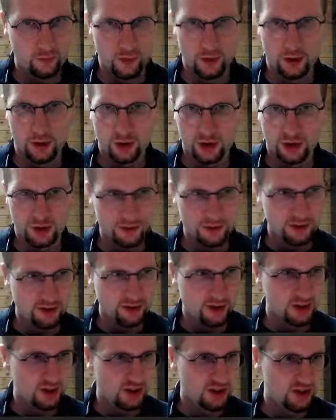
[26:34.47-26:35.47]
Sometimes
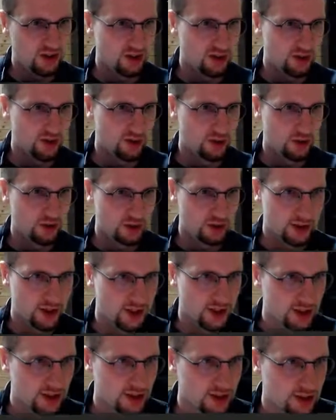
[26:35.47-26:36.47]
GT does
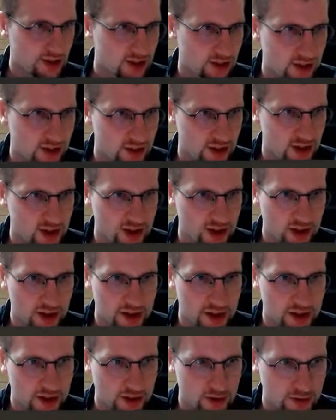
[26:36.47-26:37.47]
that. GTI
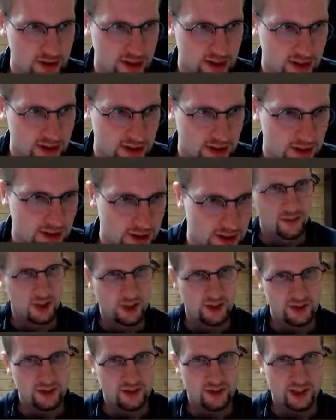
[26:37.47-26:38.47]
does that. Like
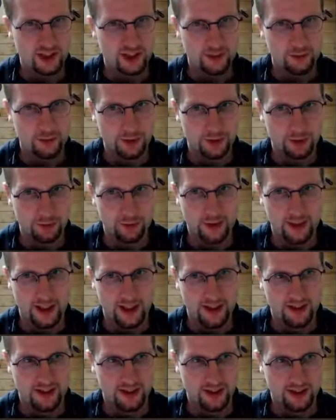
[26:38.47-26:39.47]
it said it was correct,
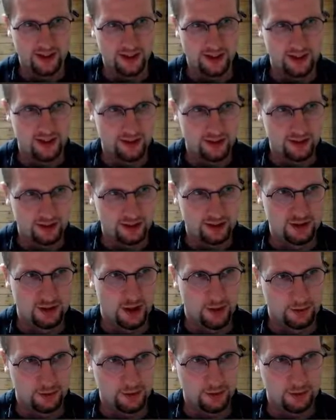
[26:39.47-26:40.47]
and then the
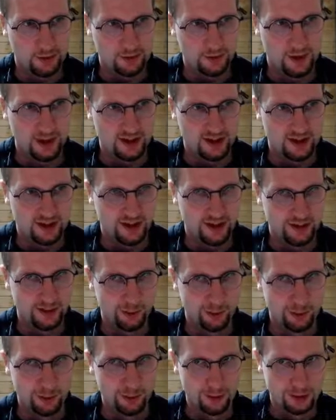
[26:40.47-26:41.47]
JavaScript compiler said no.
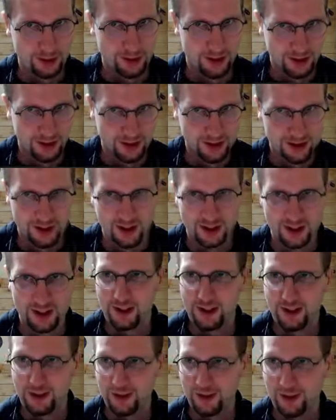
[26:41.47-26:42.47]

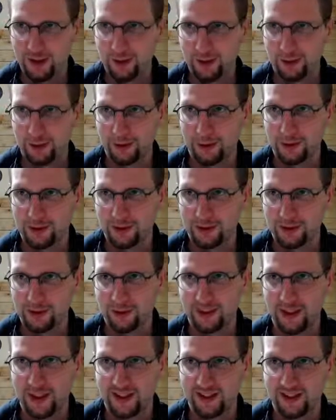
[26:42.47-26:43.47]
No, you're not correct.